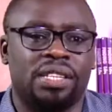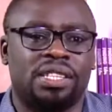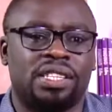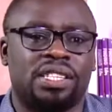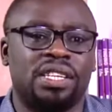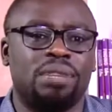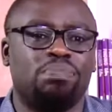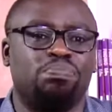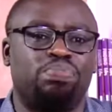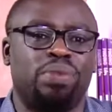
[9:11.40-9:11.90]

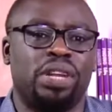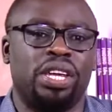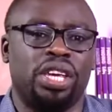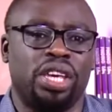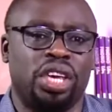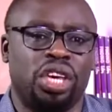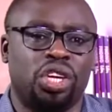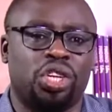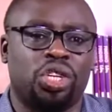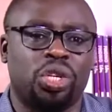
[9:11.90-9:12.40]
simply
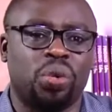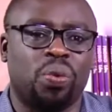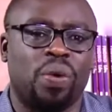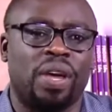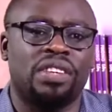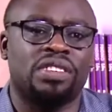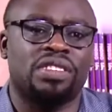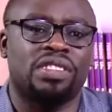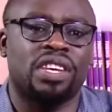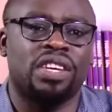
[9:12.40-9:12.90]

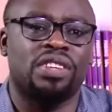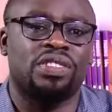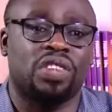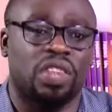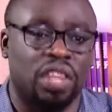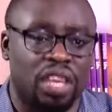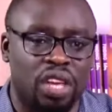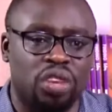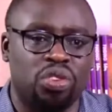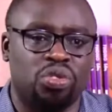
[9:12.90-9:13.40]
issuances
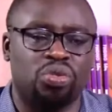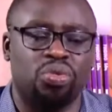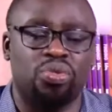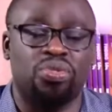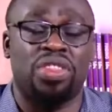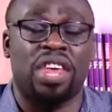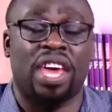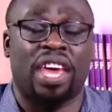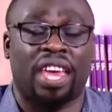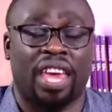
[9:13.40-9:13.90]
into
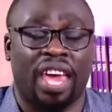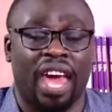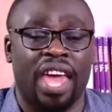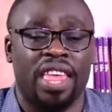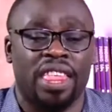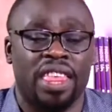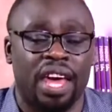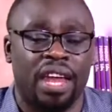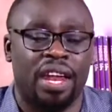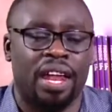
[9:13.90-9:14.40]
the
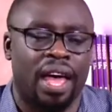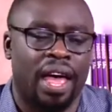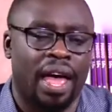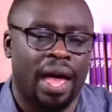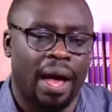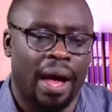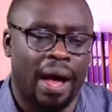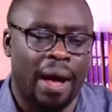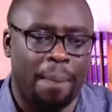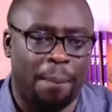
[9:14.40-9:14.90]
Kenyan
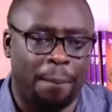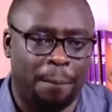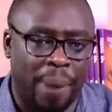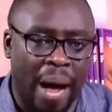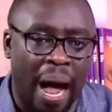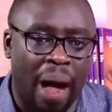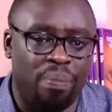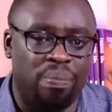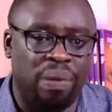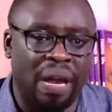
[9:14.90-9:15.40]

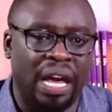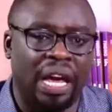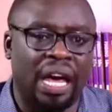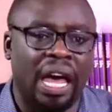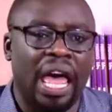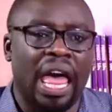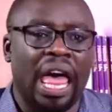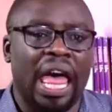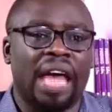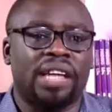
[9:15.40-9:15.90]
public
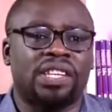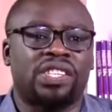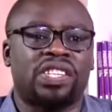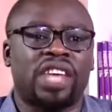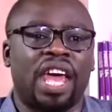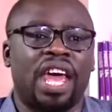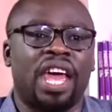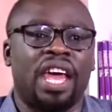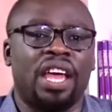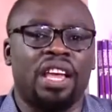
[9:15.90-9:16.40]

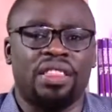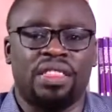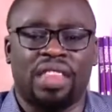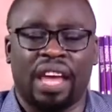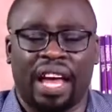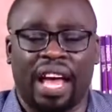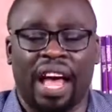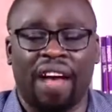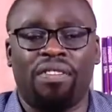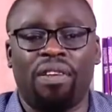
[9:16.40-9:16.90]
saying the
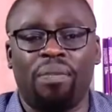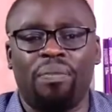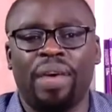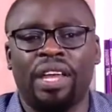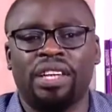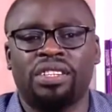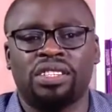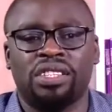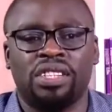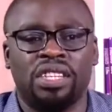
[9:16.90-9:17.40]

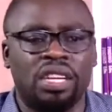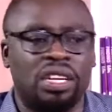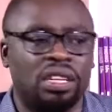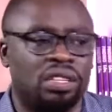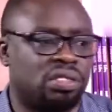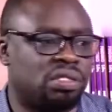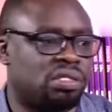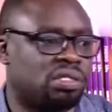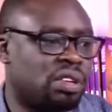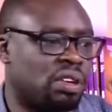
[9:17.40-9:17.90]
government
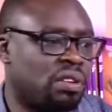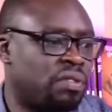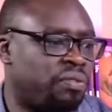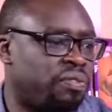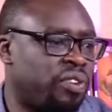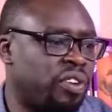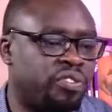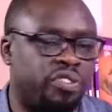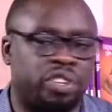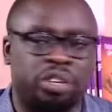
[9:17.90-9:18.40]
needs
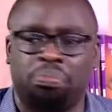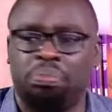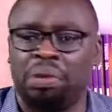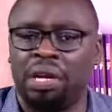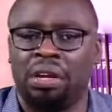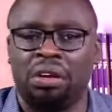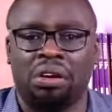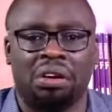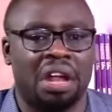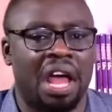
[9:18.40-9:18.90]
50
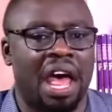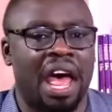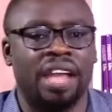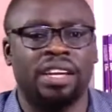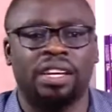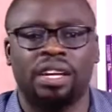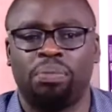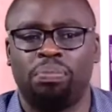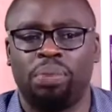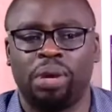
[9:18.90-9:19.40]
billion,
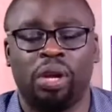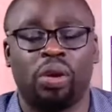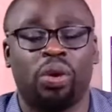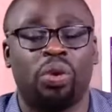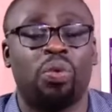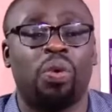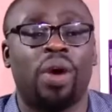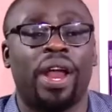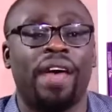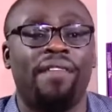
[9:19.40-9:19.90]
100
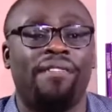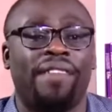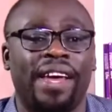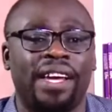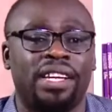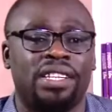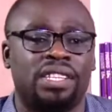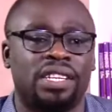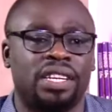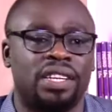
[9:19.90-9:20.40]
billion, whatever
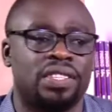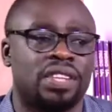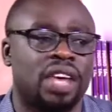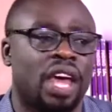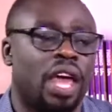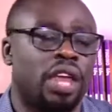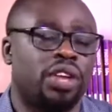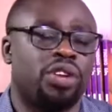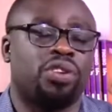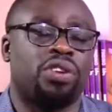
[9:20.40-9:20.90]
it is,
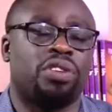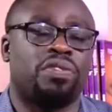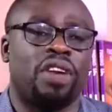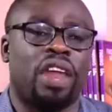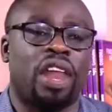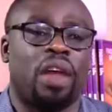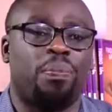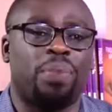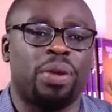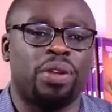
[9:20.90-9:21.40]
to
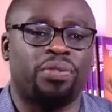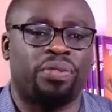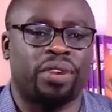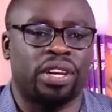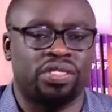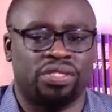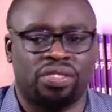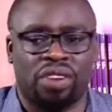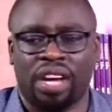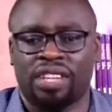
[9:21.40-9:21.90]
develop
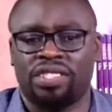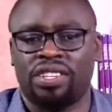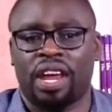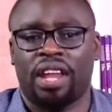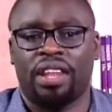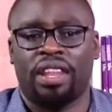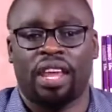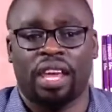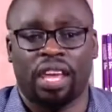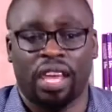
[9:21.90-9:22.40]
infrastructure,
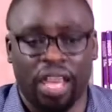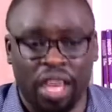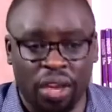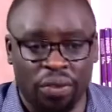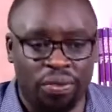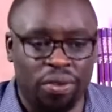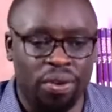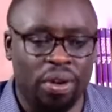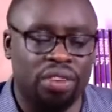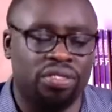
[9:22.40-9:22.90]
and they
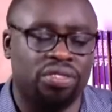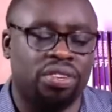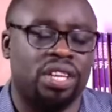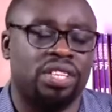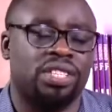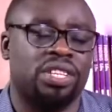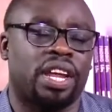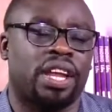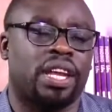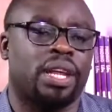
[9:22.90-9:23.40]
give you a
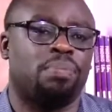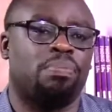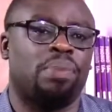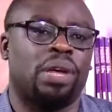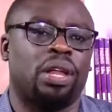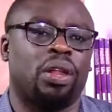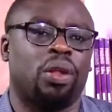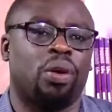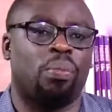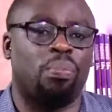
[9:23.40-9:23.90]
treasury
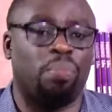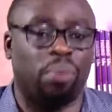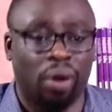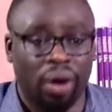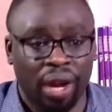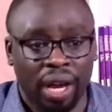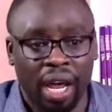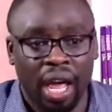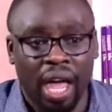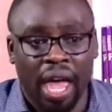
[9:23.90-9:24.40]
bill or
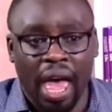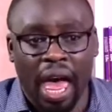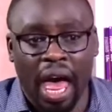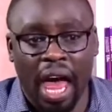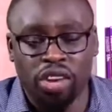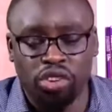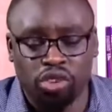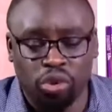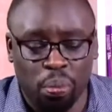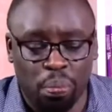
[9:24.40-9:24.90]
bond
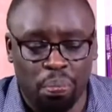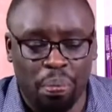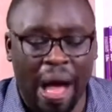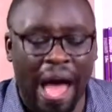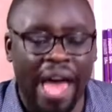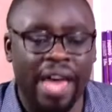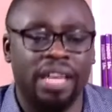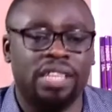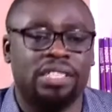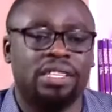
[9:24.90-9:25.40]
and you
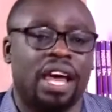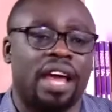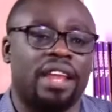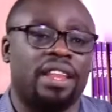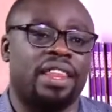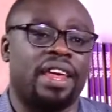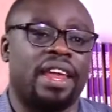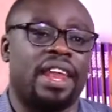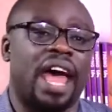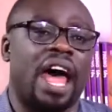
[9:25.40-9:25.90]
buy it, and
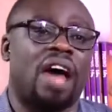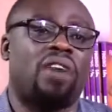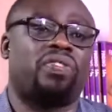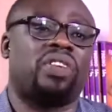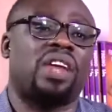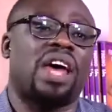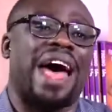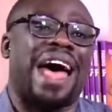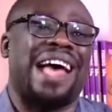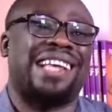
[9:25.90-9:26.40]
then
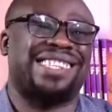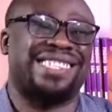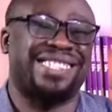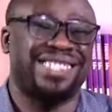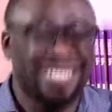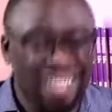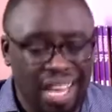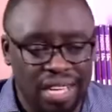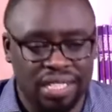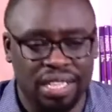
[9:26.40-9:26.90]
after a
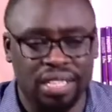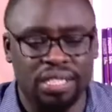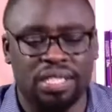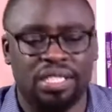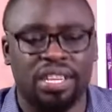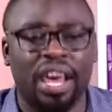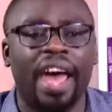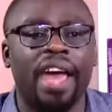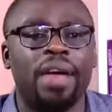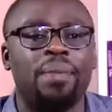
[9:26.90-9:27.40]
certain
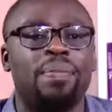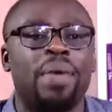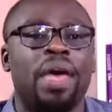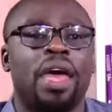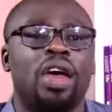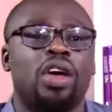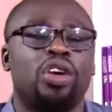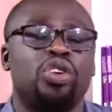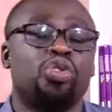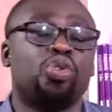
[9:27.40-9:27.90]
time
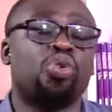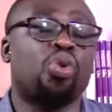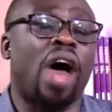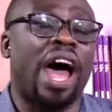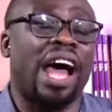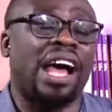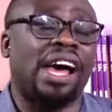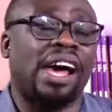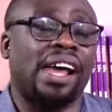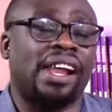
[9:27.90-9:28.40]
you
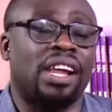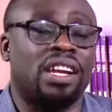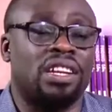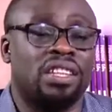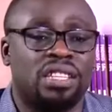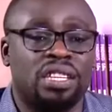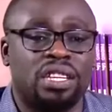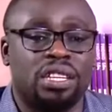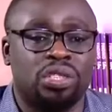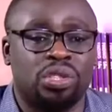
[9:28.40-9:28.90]
are
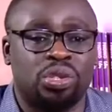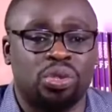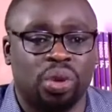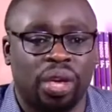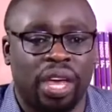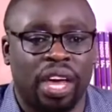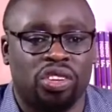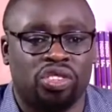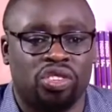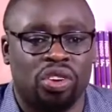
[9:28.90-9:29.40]
guaranteed to
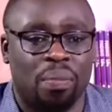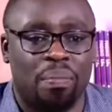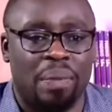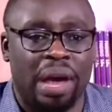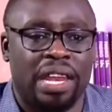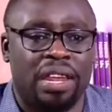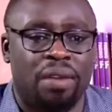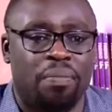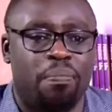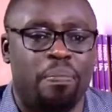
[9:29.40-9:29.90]
get your
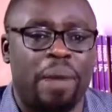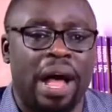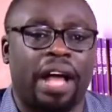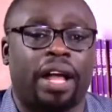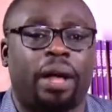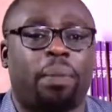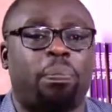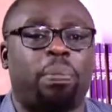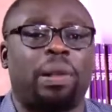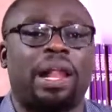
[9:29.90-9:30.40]
money
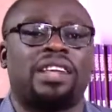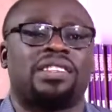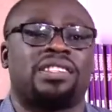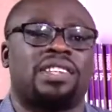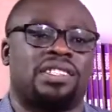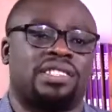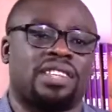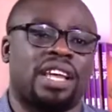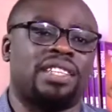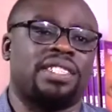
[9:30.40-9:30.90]
back plus a
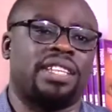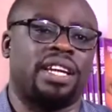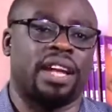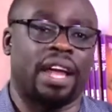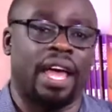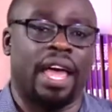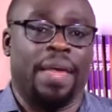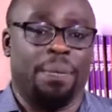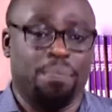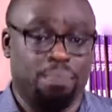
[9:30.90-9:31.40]
certain
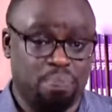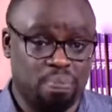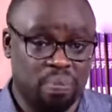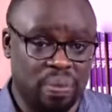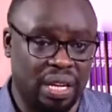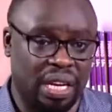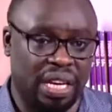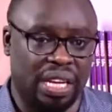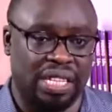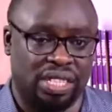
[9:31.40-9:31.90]

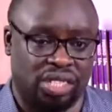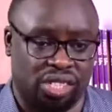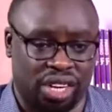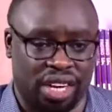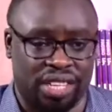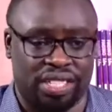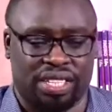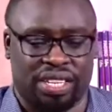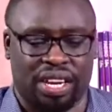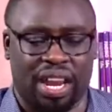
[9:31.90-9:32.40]

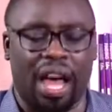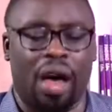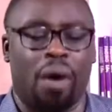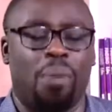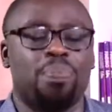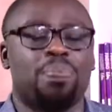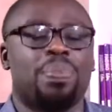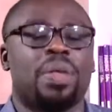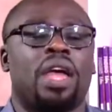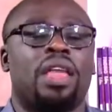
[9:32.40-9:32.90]
interest. Now,
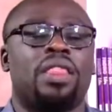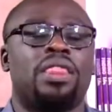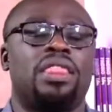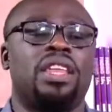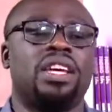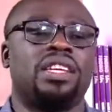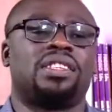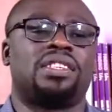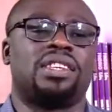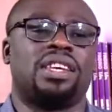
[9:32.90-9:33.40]

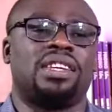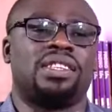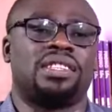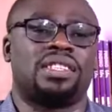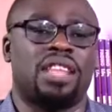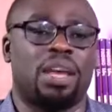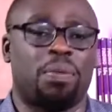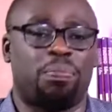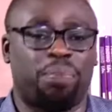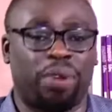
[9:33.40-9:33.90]
this is
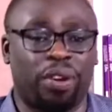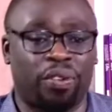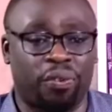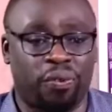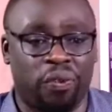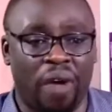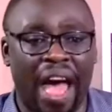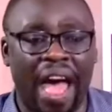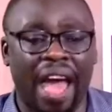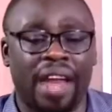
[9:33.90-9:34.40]
the
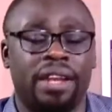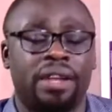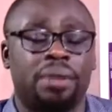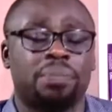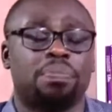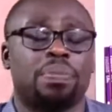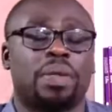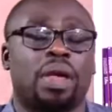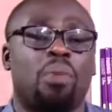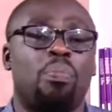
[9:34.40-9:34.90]
preferred
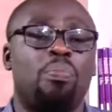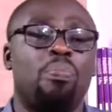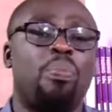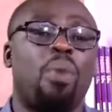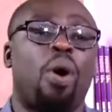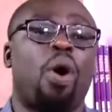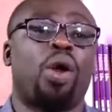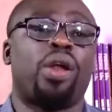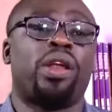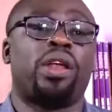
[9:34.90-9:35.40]

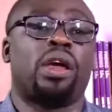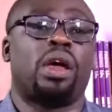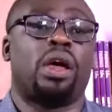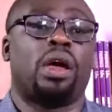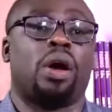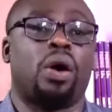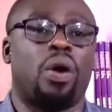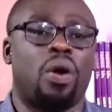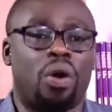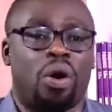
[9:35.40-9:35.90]
mode
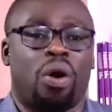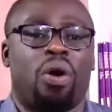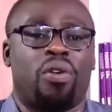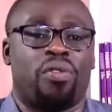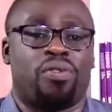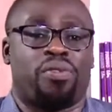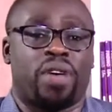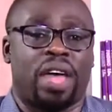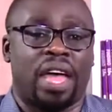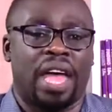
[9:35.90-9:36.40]

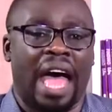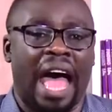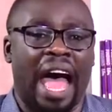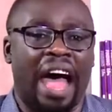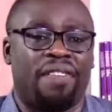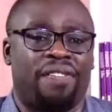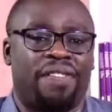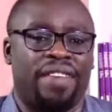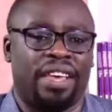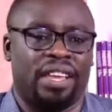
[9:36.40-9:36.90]
of
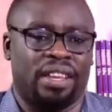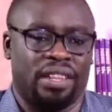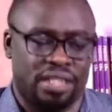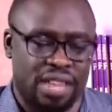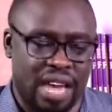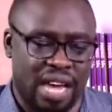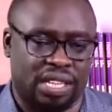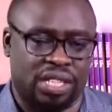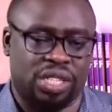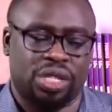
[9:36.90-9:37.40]
having
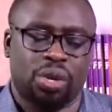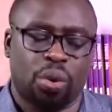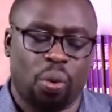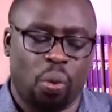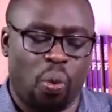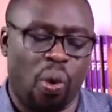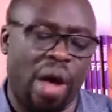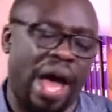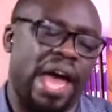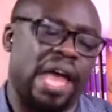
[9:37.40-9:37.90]
debt.
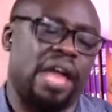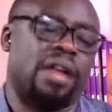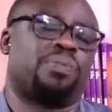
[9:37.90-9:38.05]
Why?